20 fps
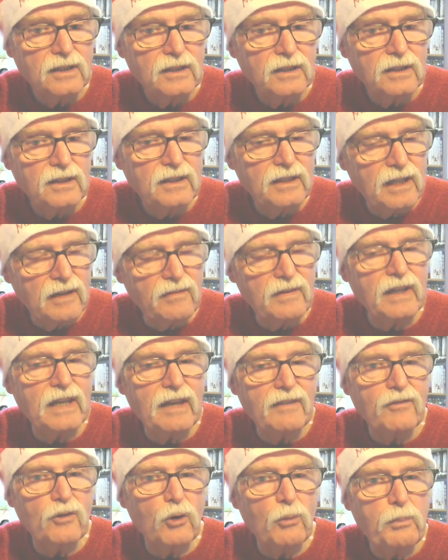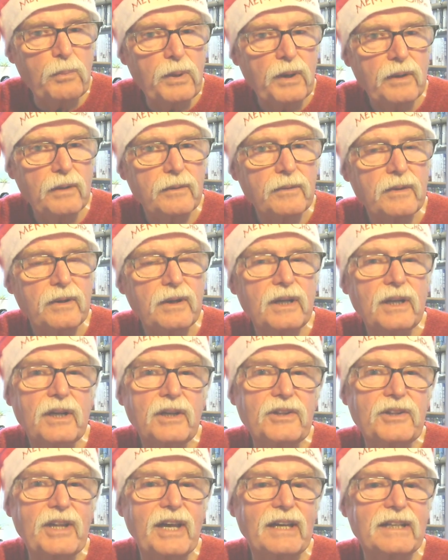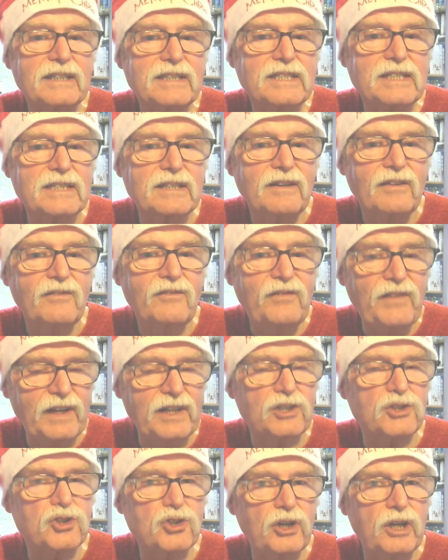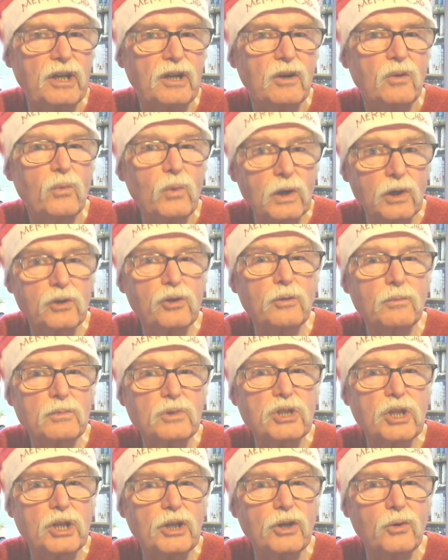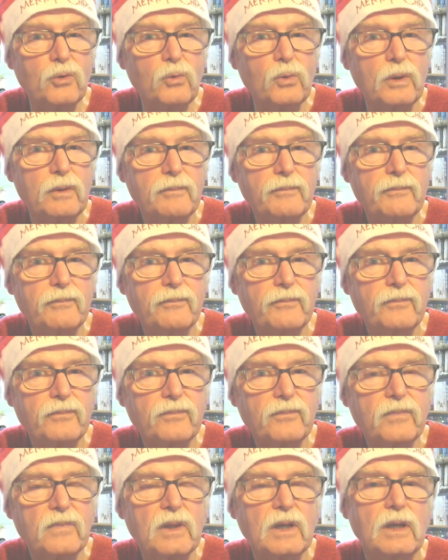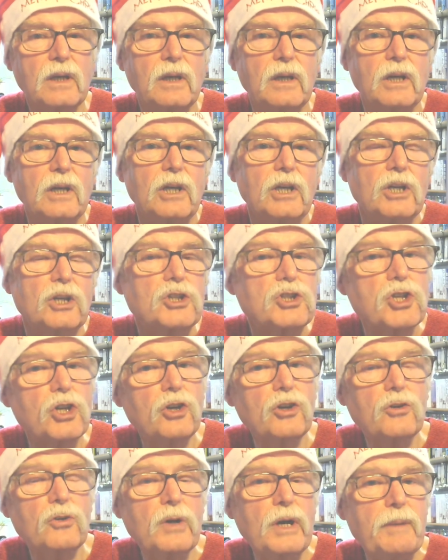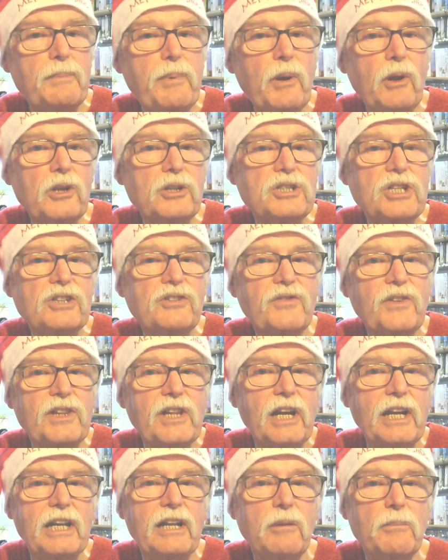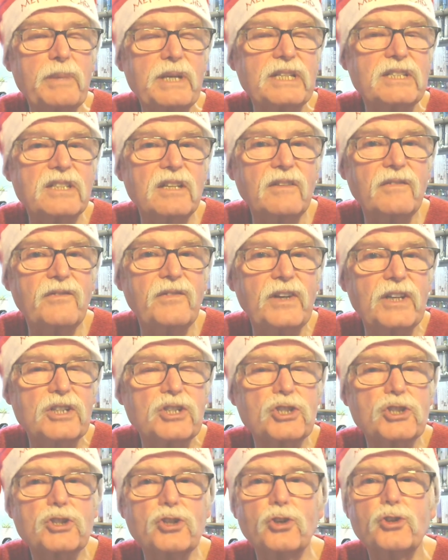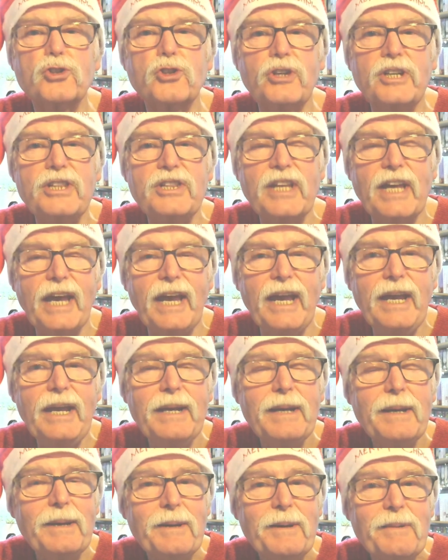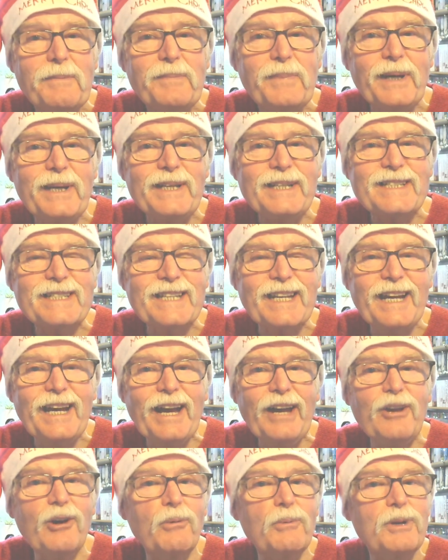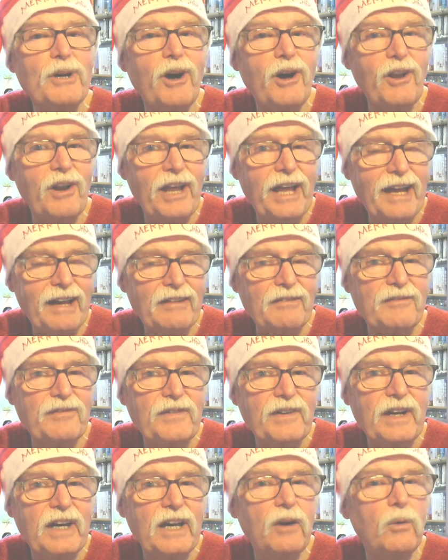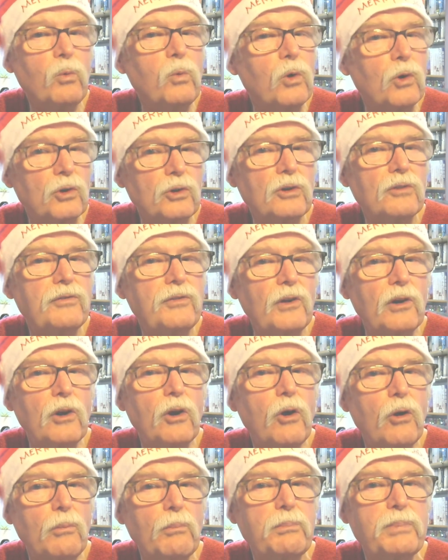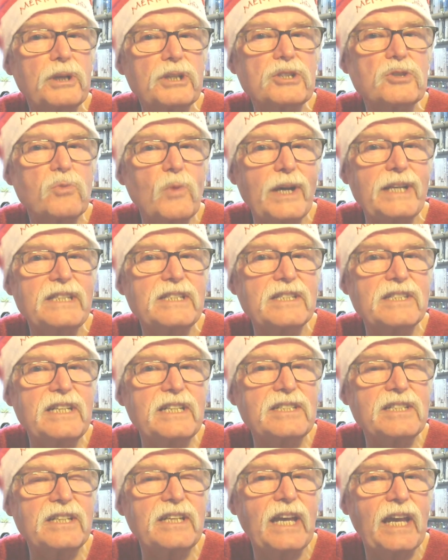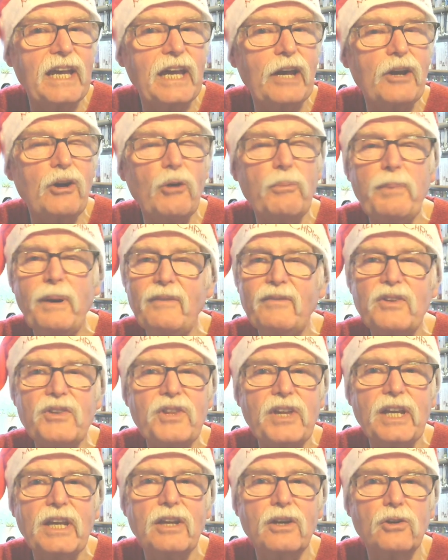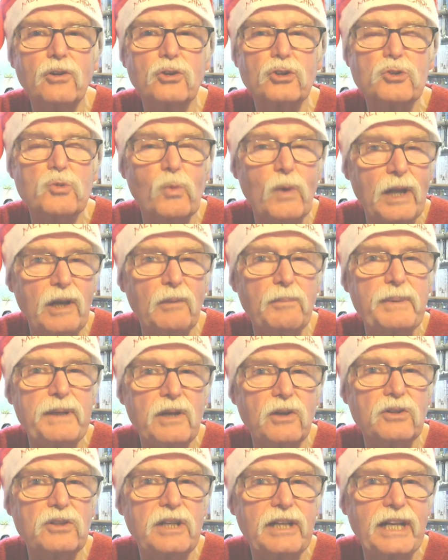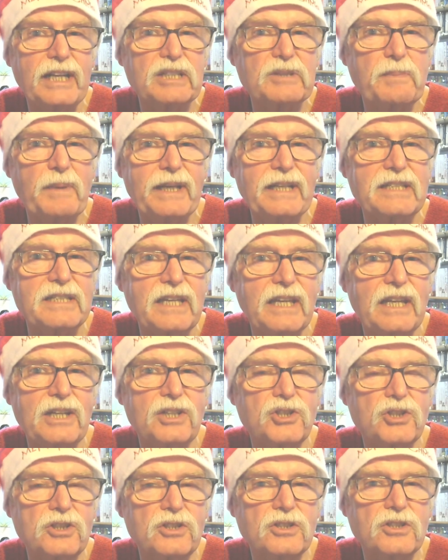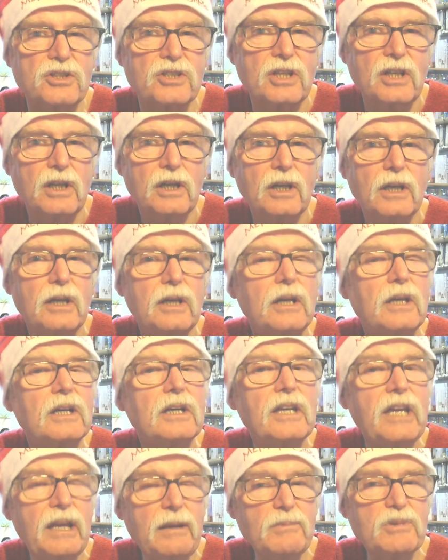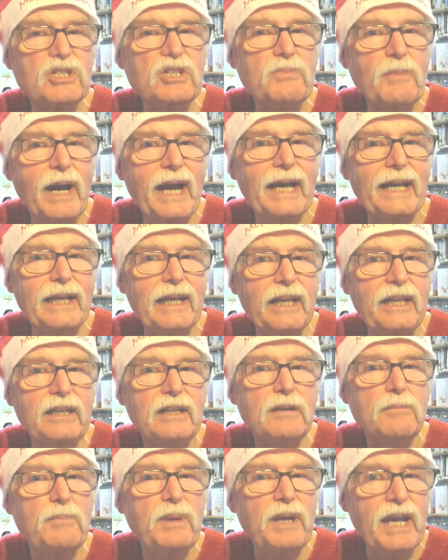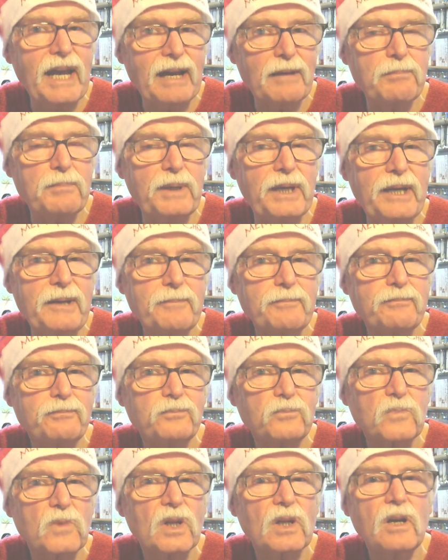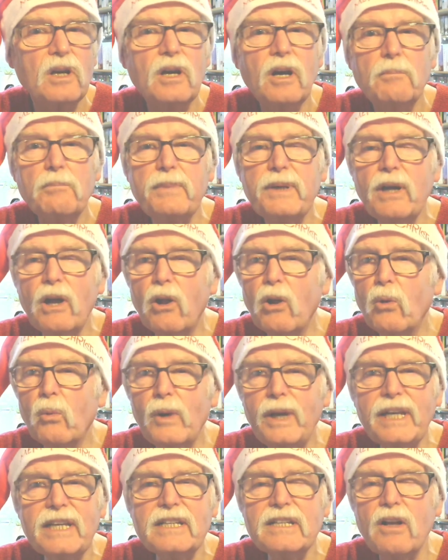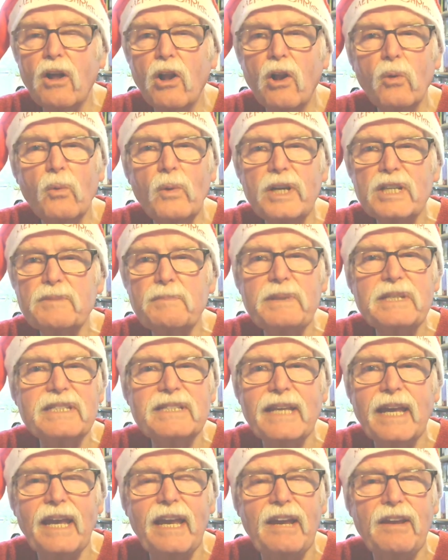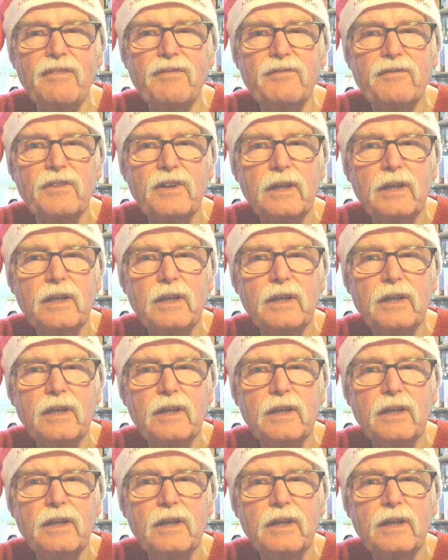never give up? And that victory will come to you. So apologies for the little bits of stuttering there. But I hope you all have a wonderful Humpless Wednesday today. I hope everything goes well beyond your expectations. Keep smiling. Be happy. Be always be safe.